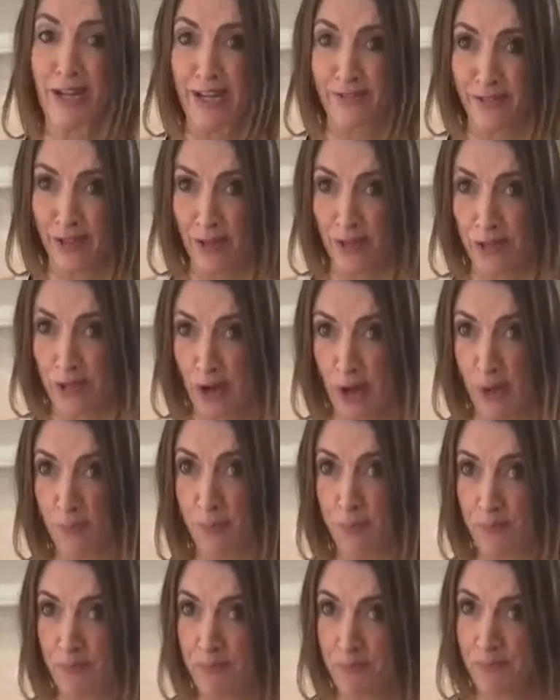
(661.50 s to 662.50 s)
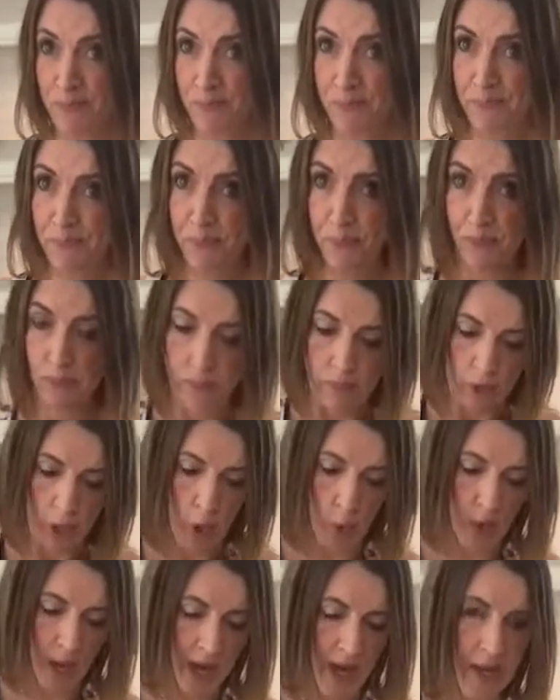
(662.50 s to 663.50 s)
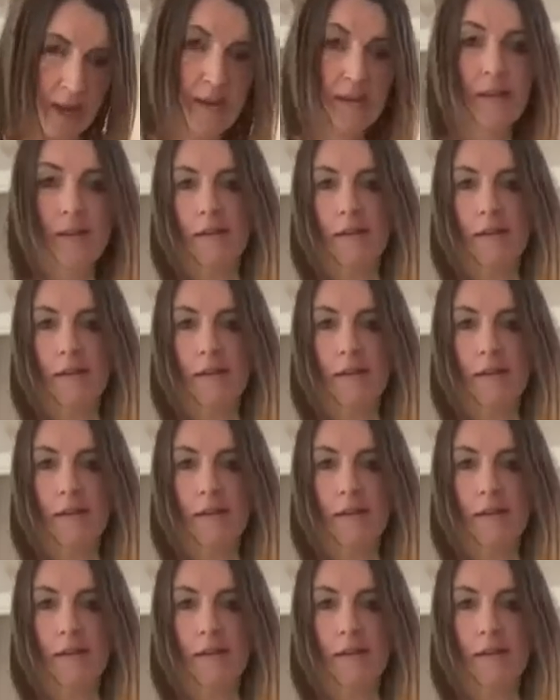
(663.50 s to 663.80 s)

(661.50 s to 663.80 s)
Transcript: leaves on top. Okay,